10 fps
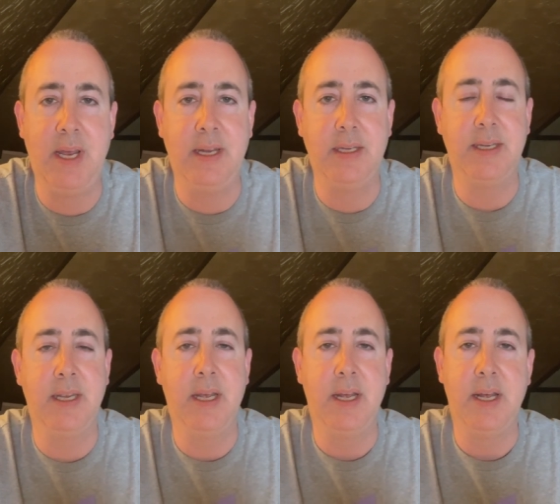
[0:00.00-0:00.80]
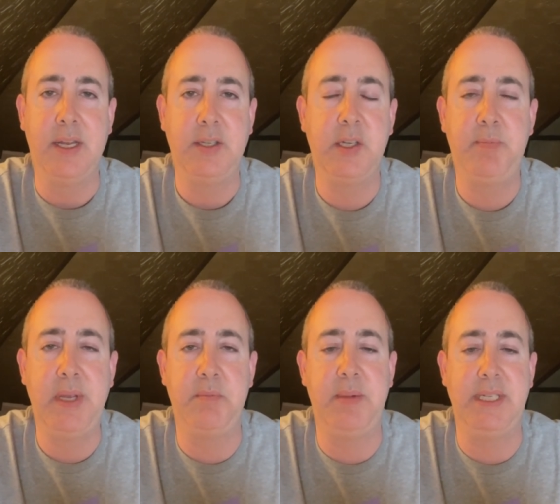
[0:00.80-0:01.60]
And just
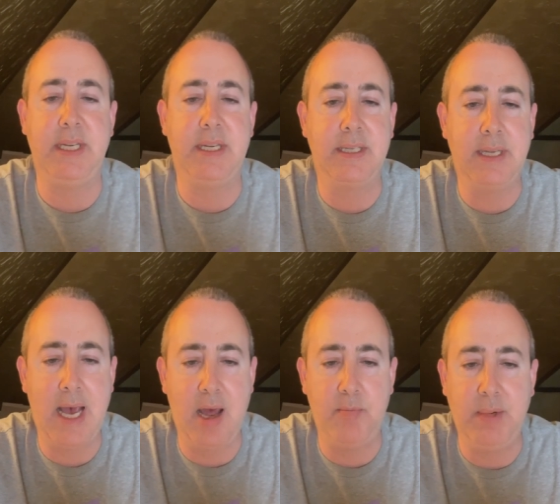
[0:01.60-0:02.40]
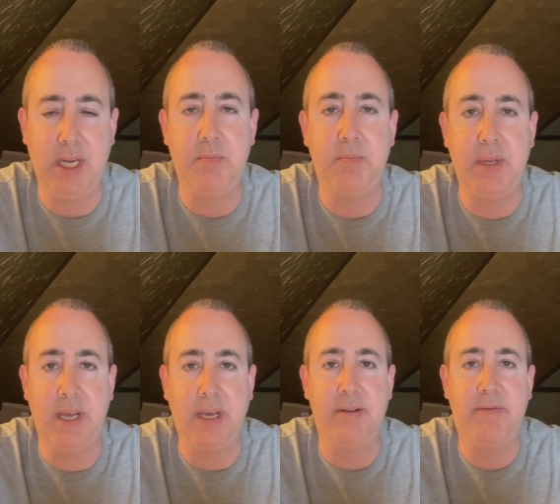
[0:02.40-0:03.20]
being busy does not mean
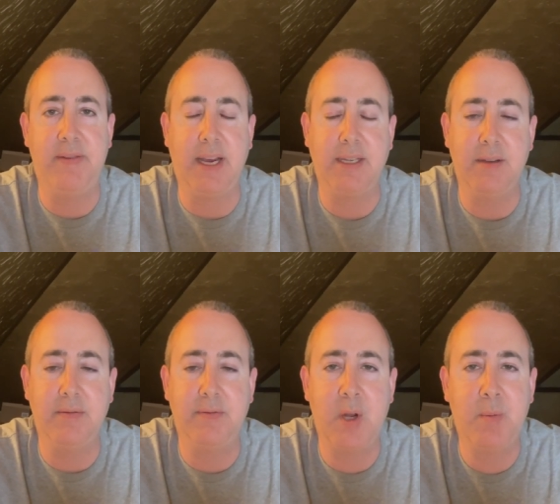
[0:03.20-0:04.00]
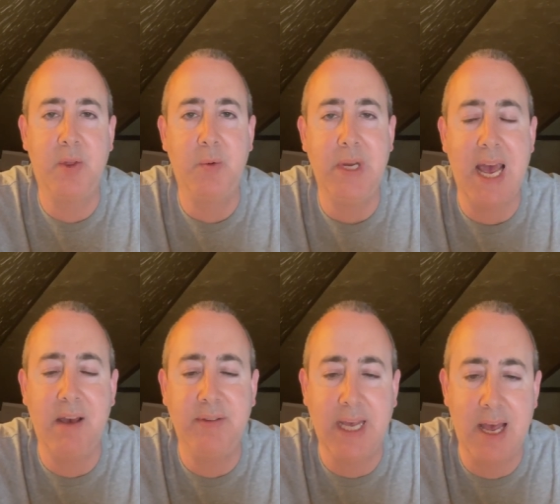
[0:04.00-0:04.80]
being effective. Number 3,
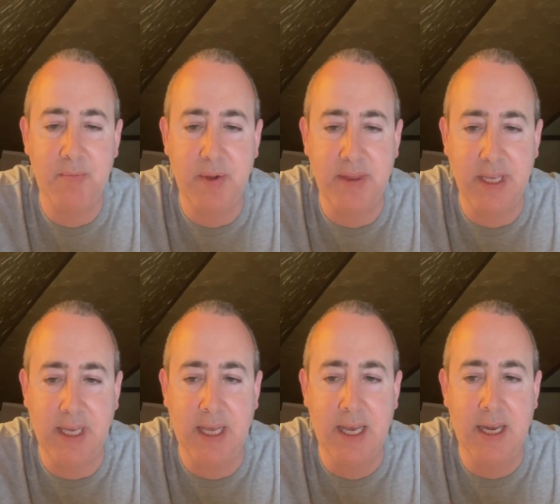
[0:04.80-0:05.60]
having empathy.